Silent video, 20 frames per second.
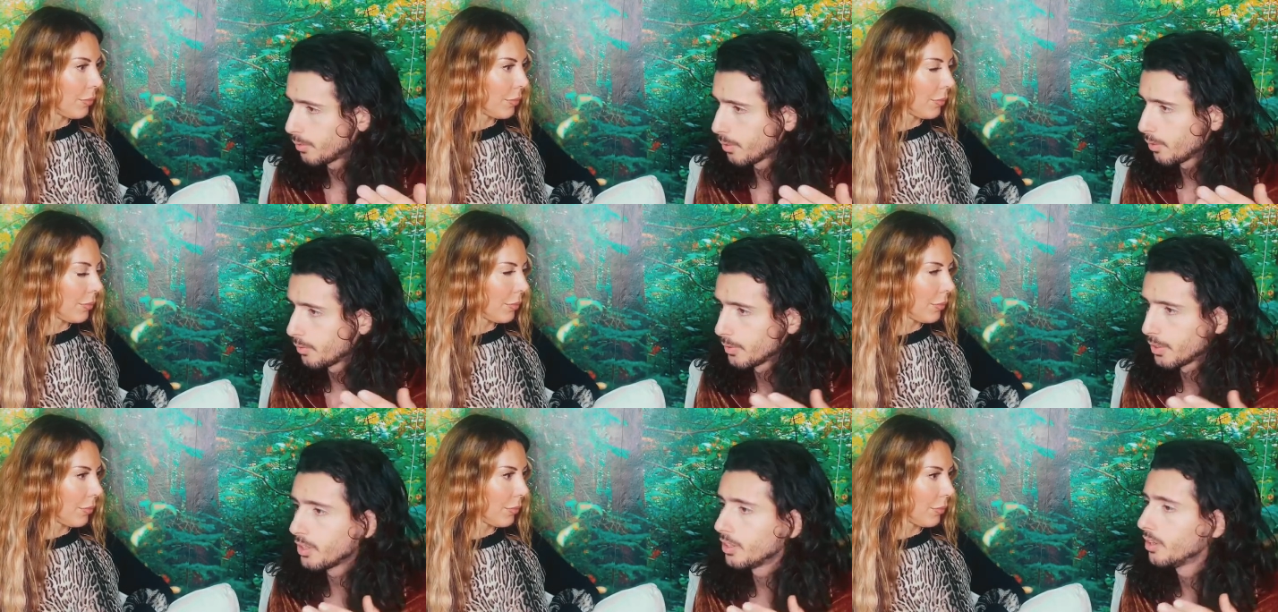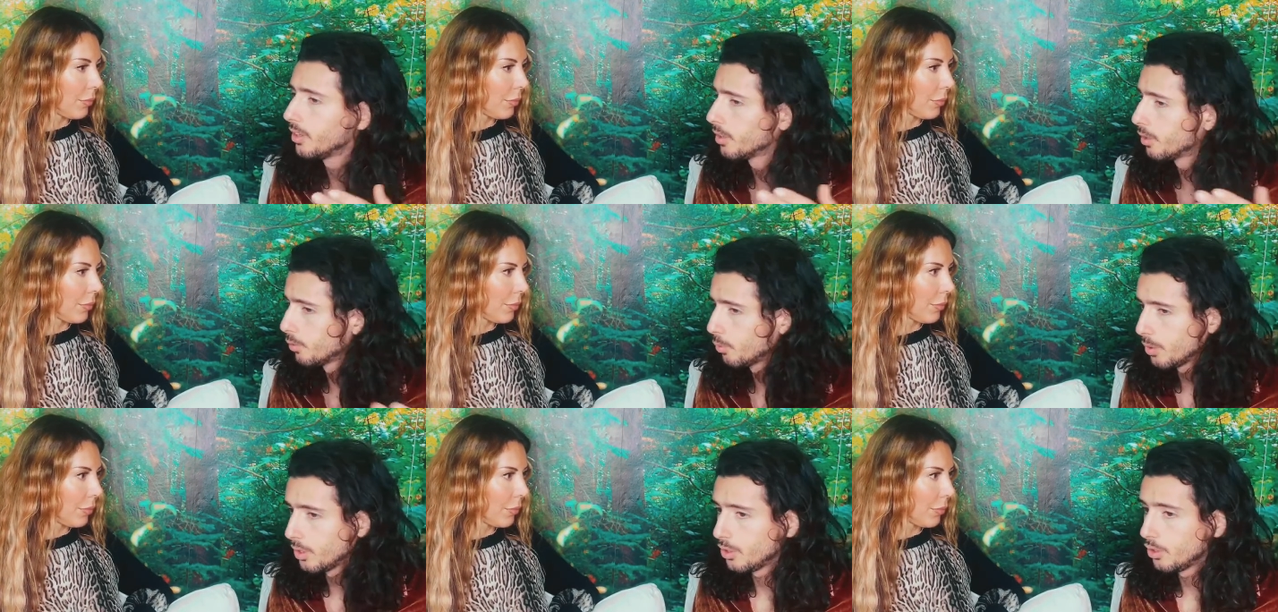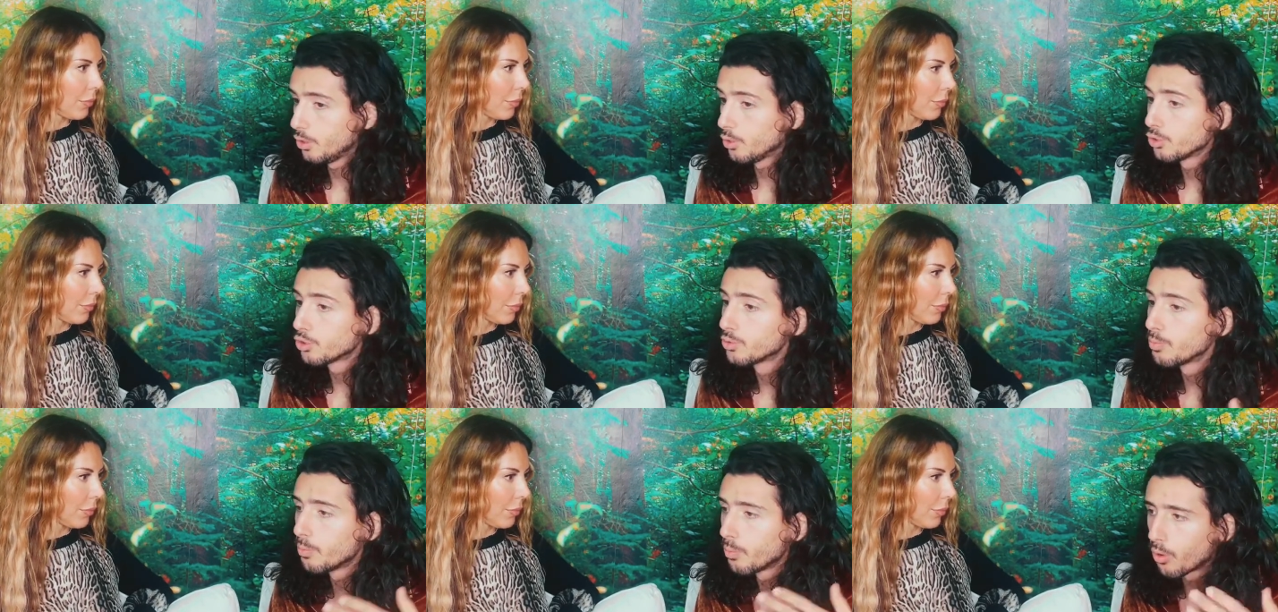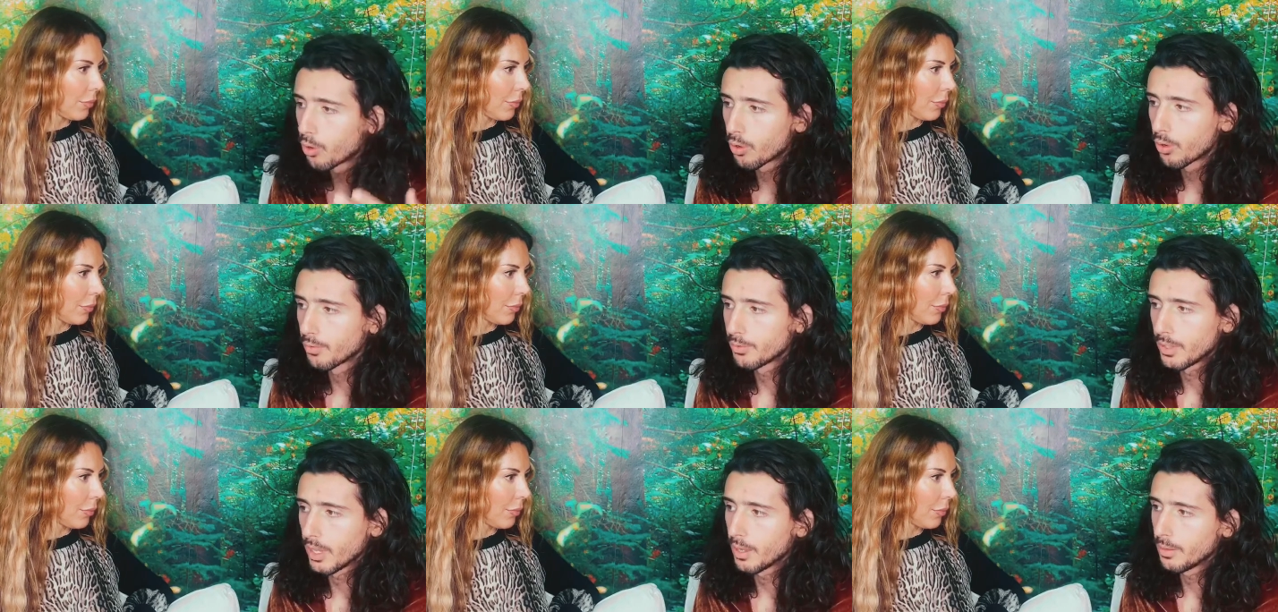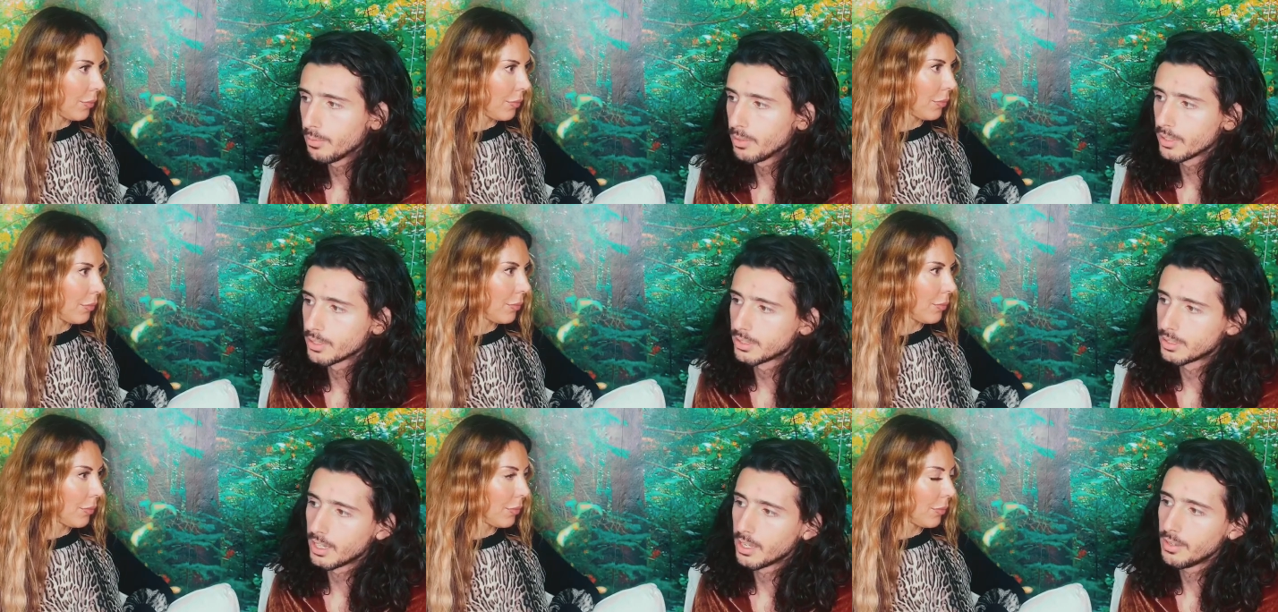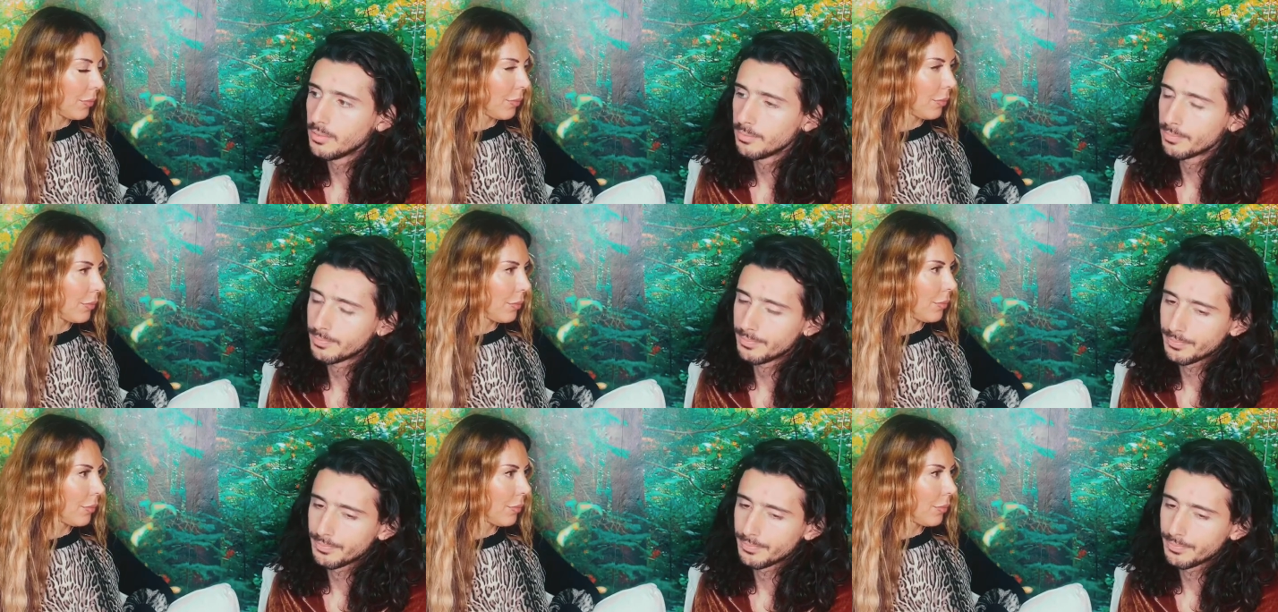Speaker 1: of the year we use more of them, let's say